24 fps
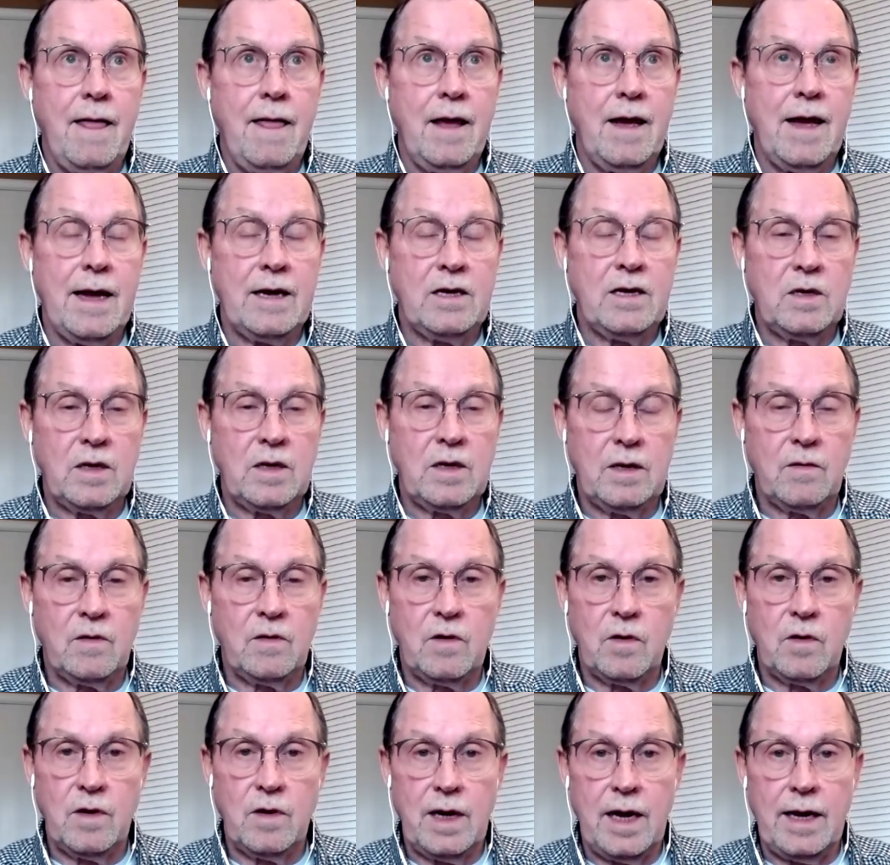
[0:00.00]
actually
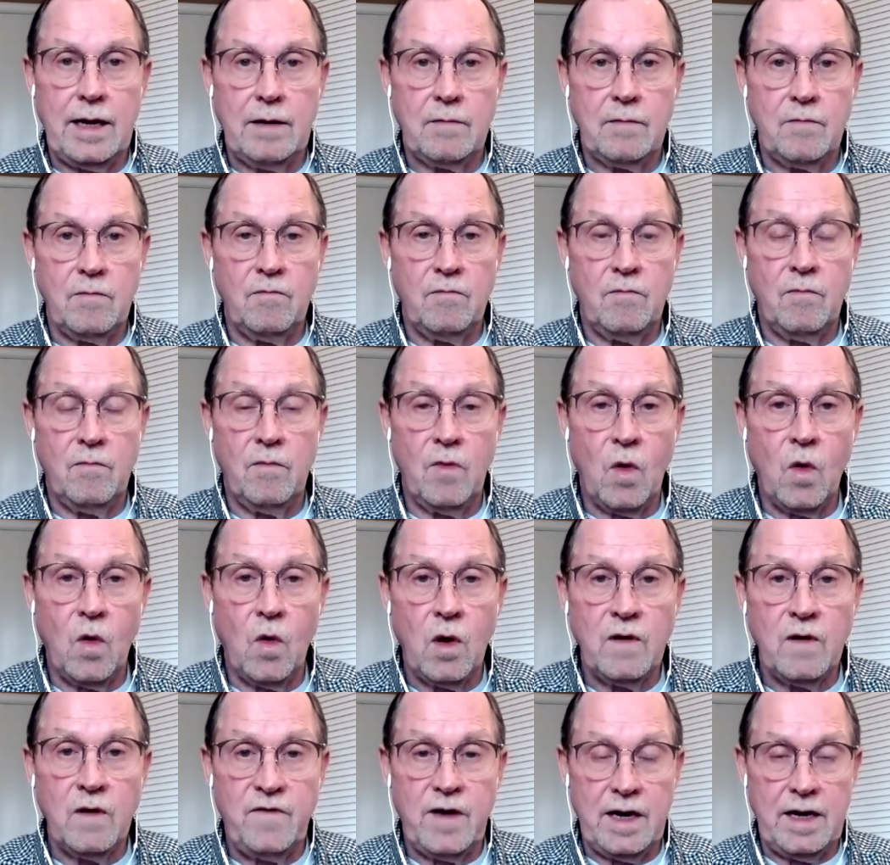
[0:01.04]
create
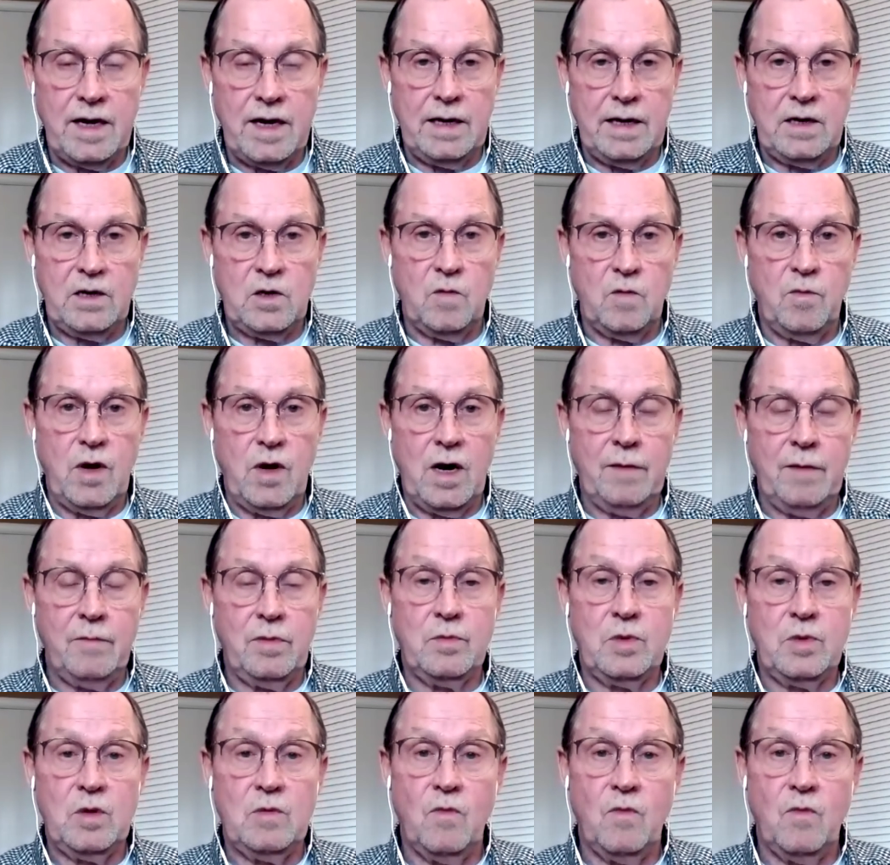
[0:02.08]
more financial problems,